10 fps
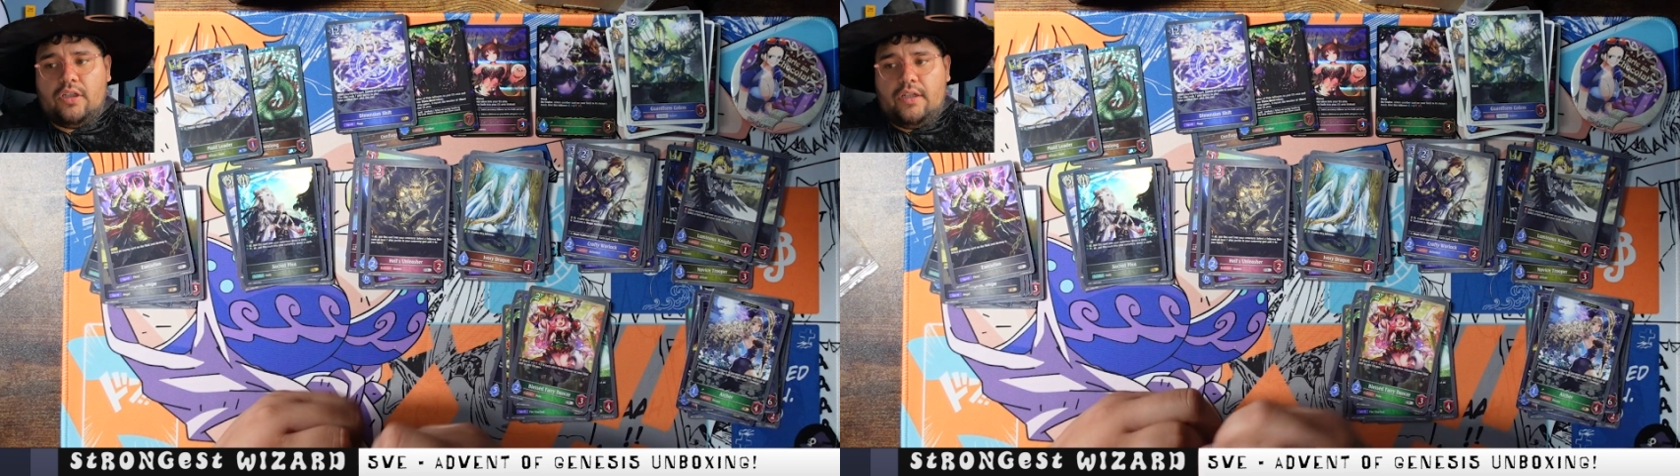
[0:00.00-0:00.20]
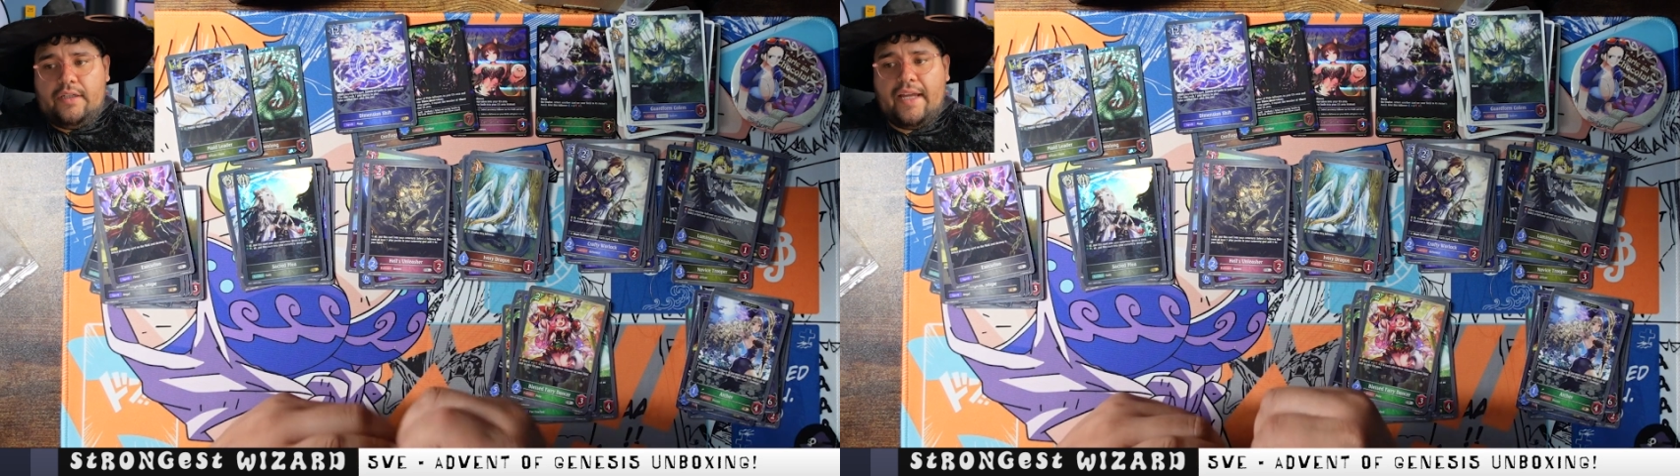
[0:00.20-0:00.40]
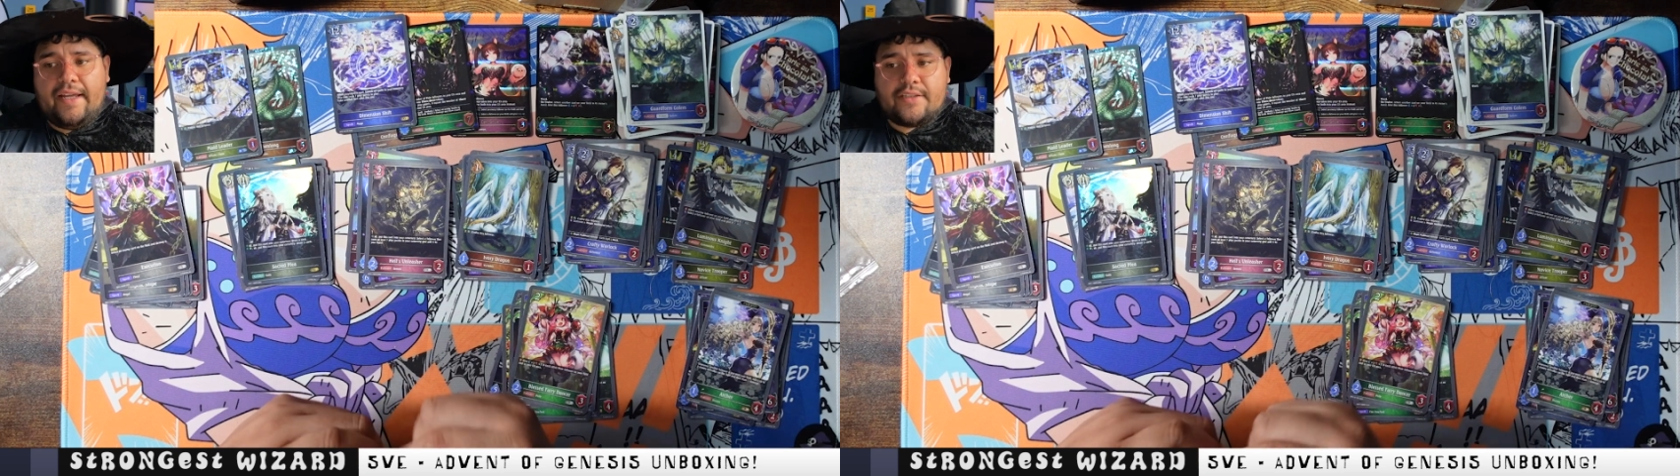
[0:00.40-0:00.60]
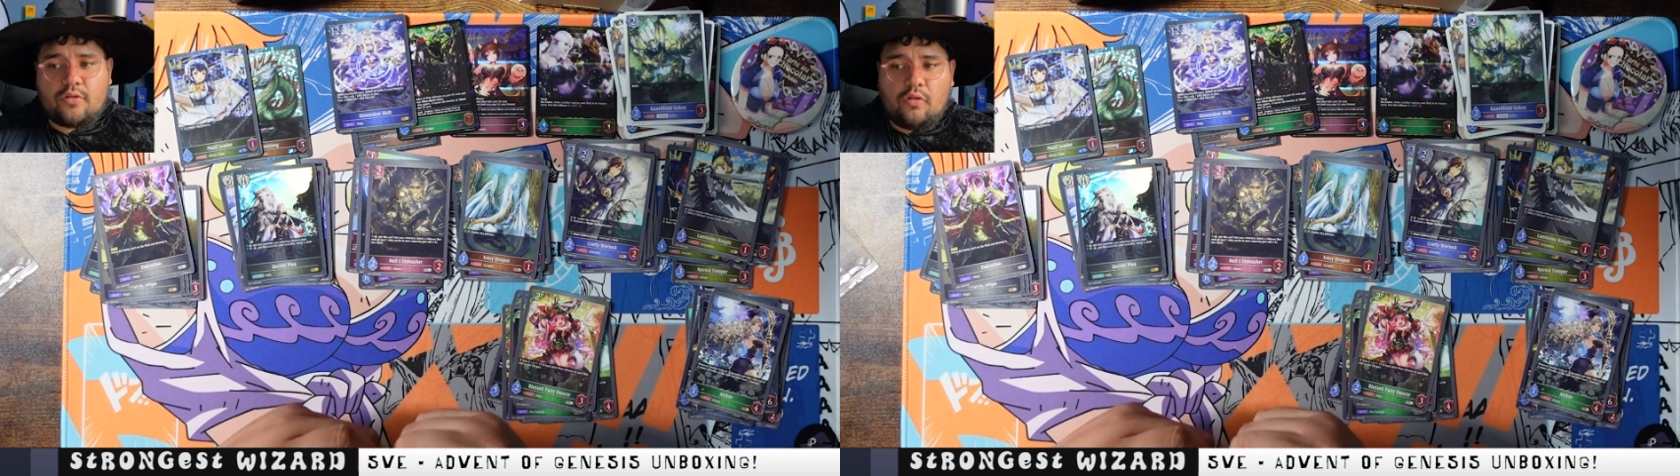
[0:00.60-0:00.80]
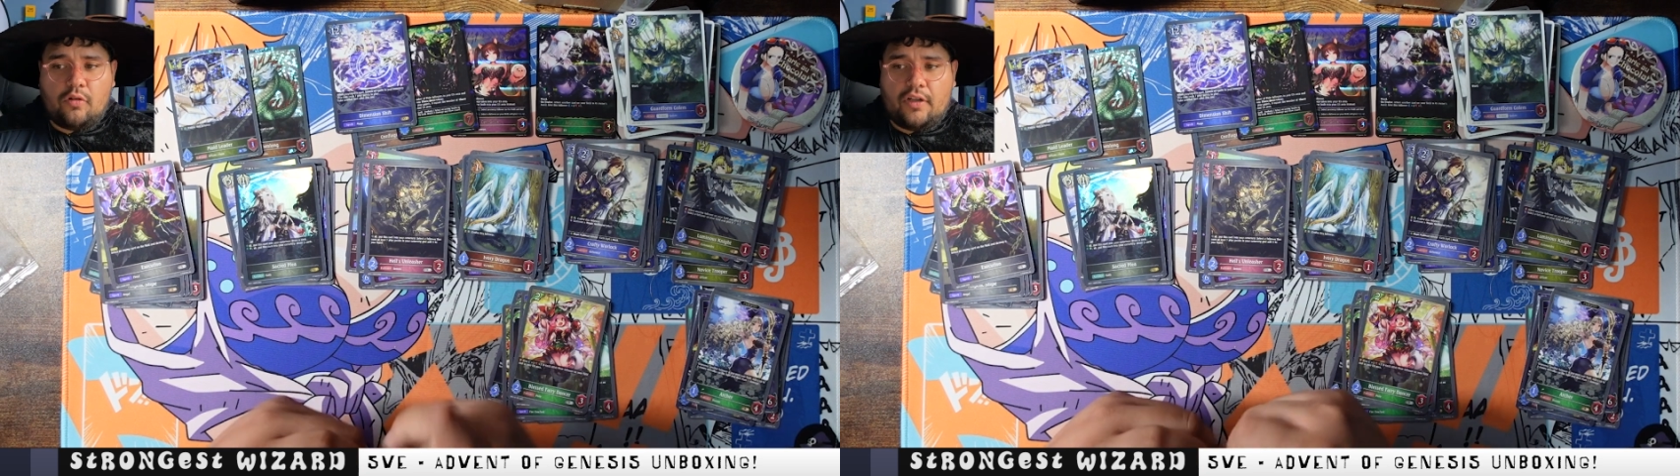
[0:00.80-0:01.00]
yeah, it's
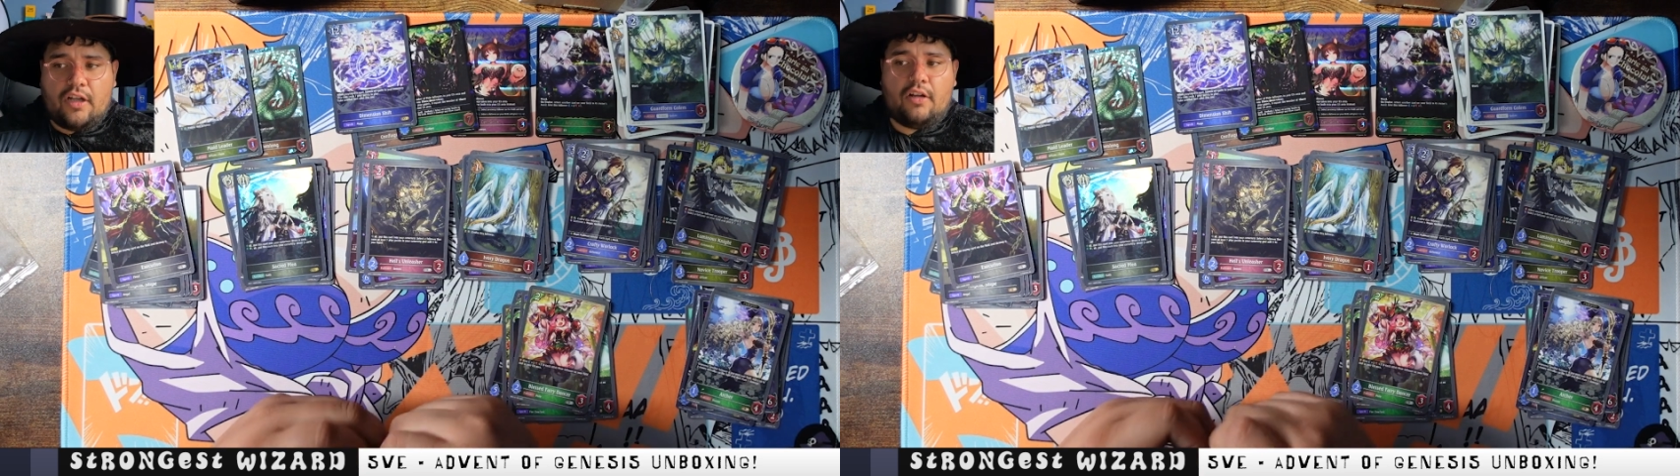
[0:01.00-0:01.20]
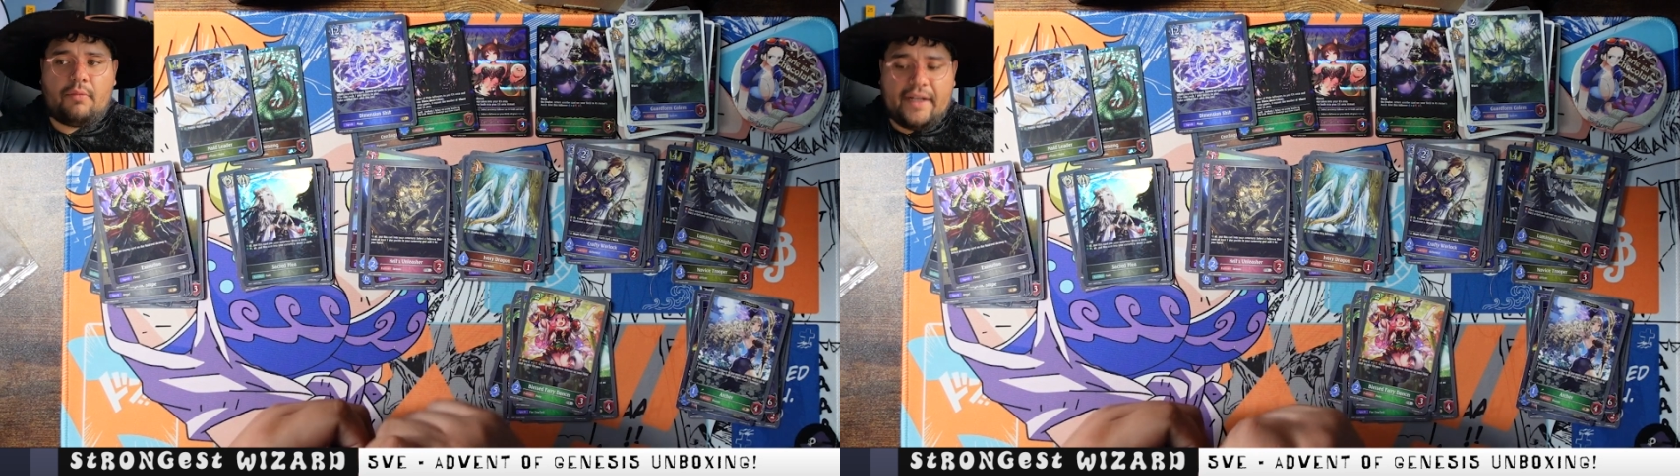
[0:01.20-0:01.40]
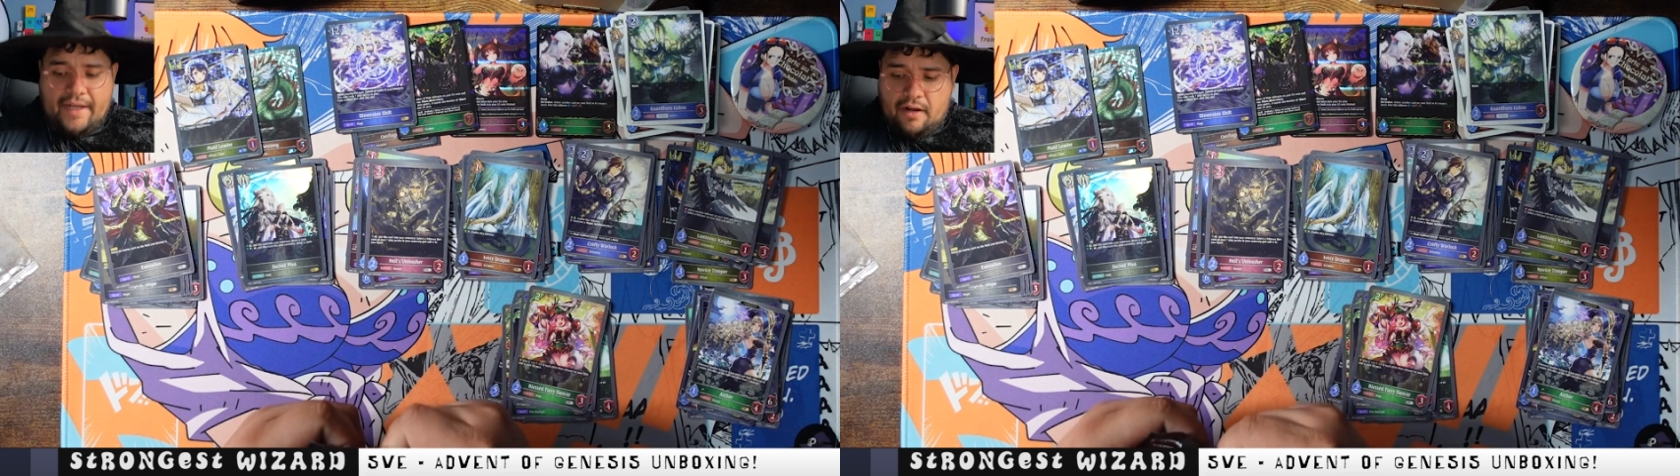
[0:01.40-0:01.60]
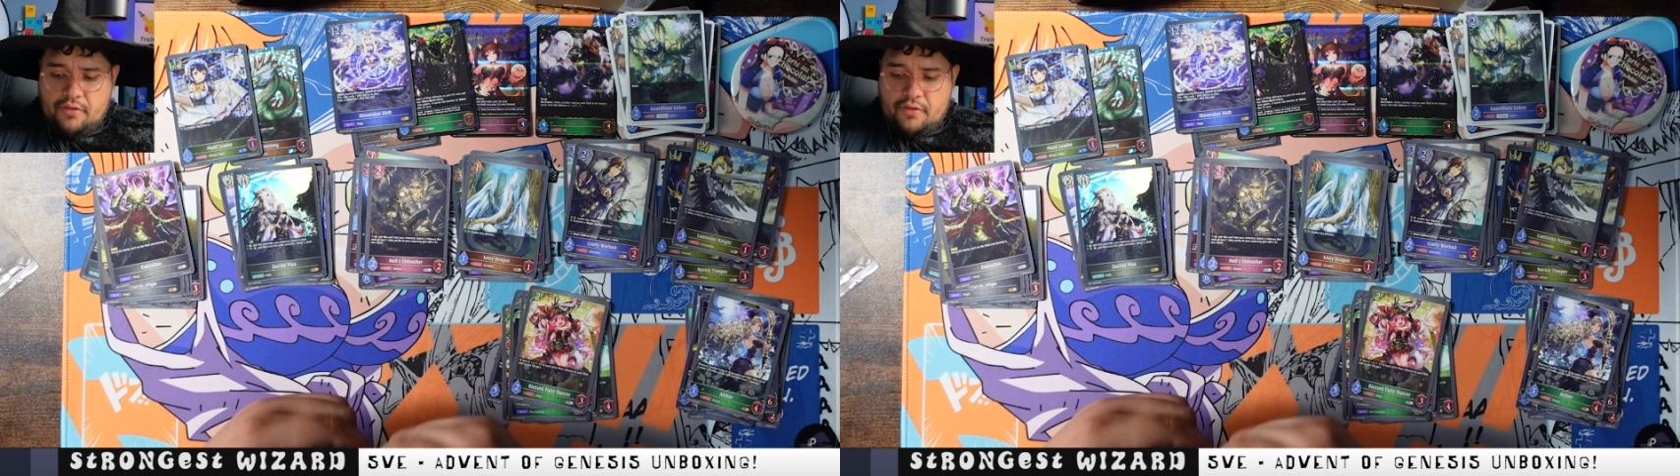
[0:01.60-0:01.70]
cool. Right now,